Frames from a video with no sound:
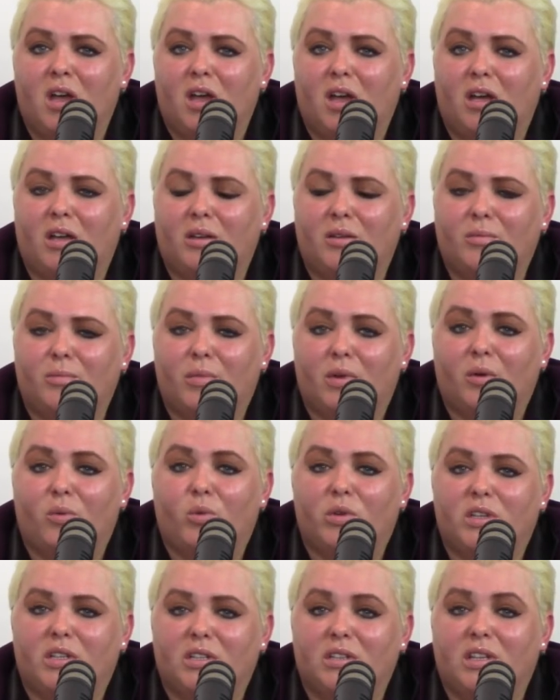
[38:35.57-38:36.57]
uh,
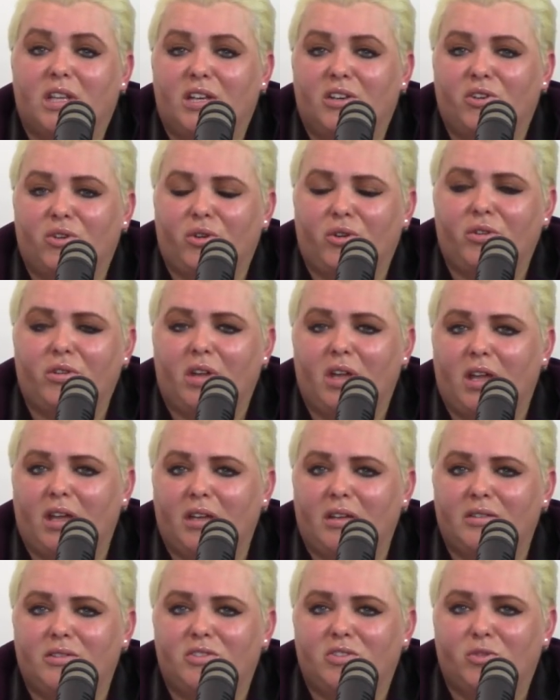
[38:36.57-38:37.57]
with the lender
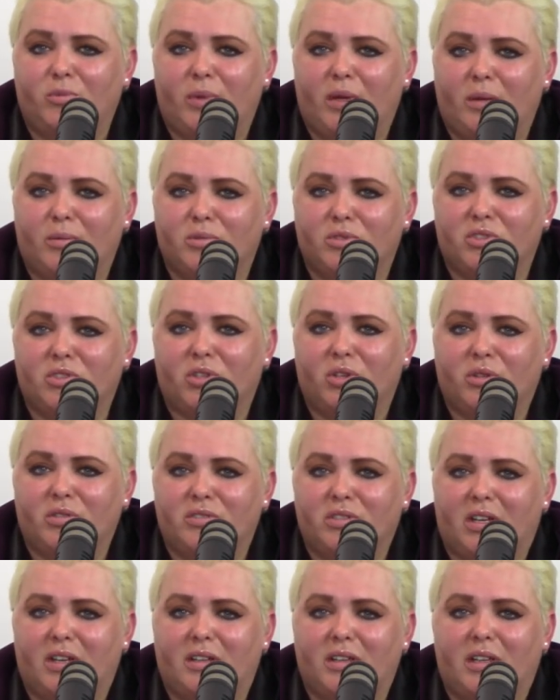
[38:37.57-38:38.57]
uh, to be able to know
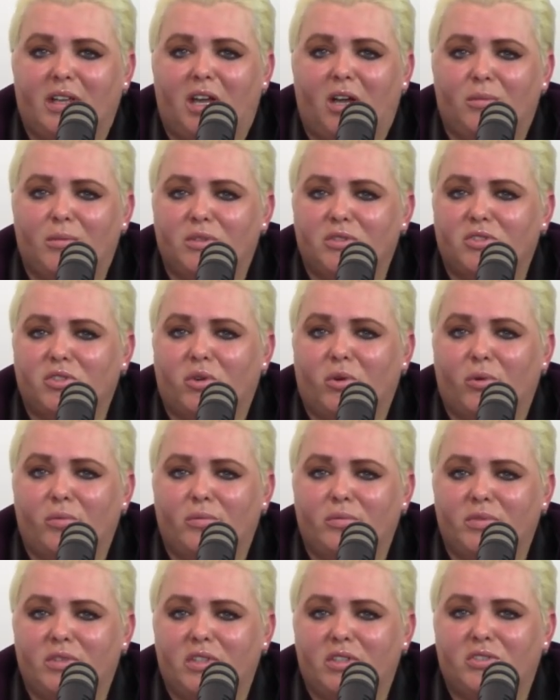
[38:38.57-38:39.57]
exactly how much
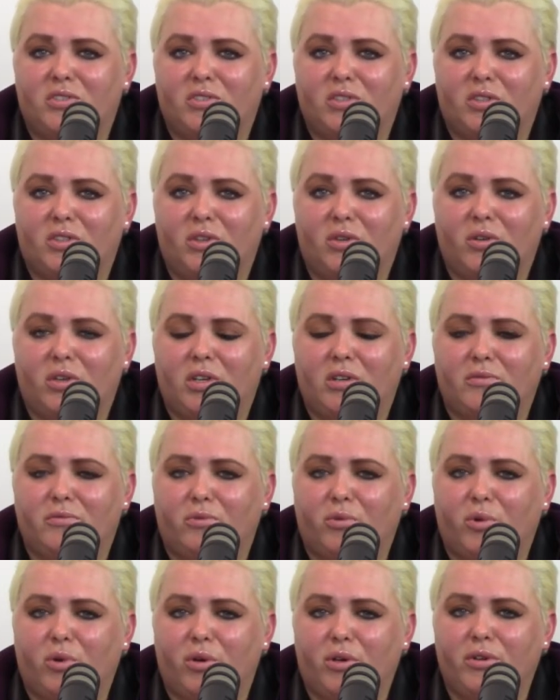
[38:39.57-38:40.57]
home that uh, you can
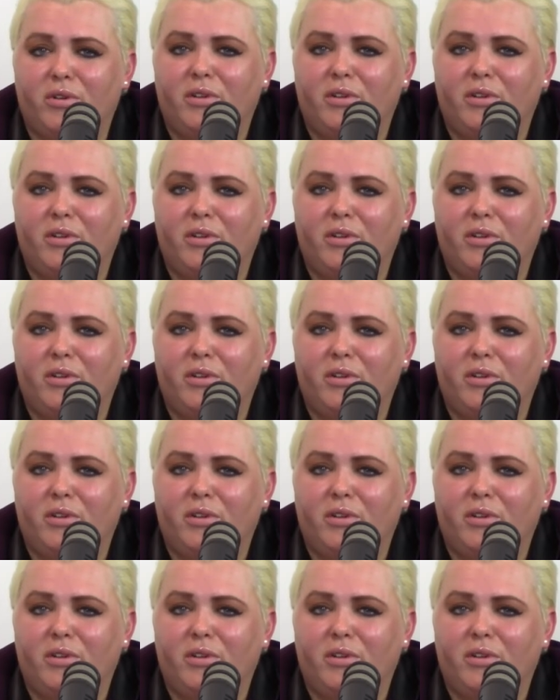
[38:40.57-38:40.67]
afford.